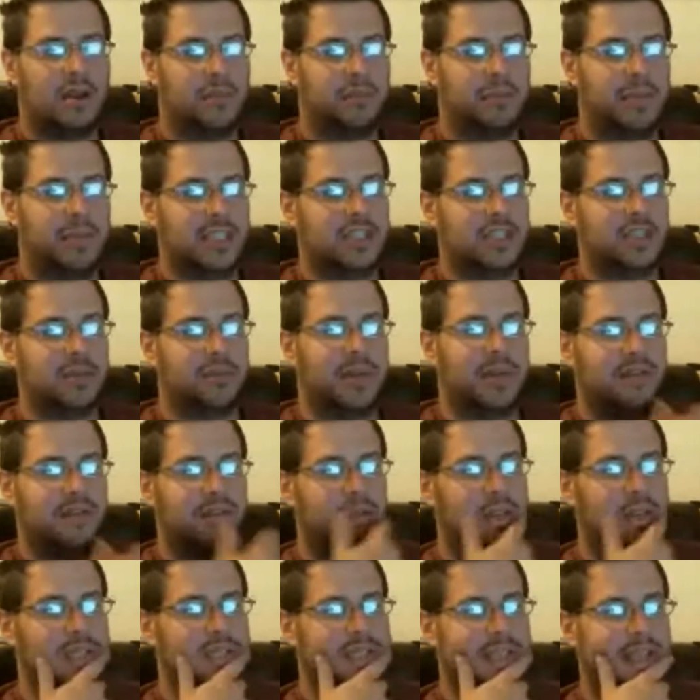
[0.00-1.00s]
Benjamin
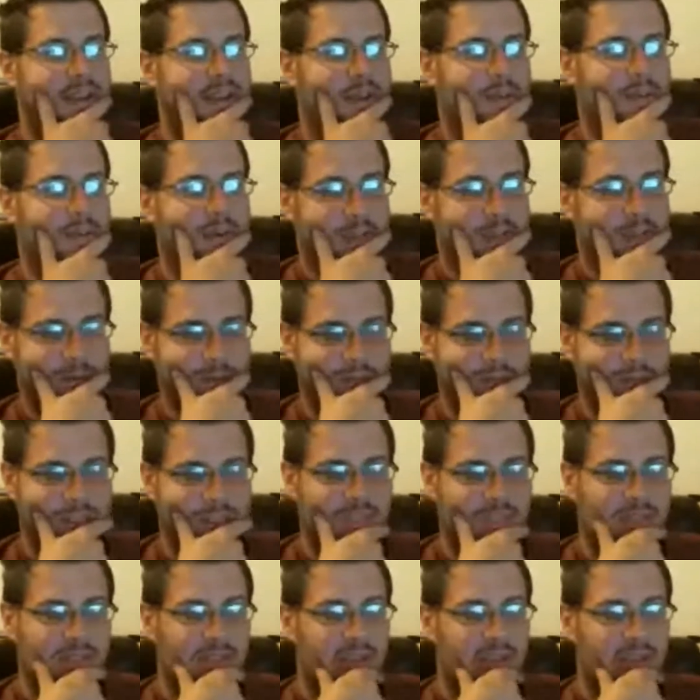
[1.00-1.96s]
for the tag belts.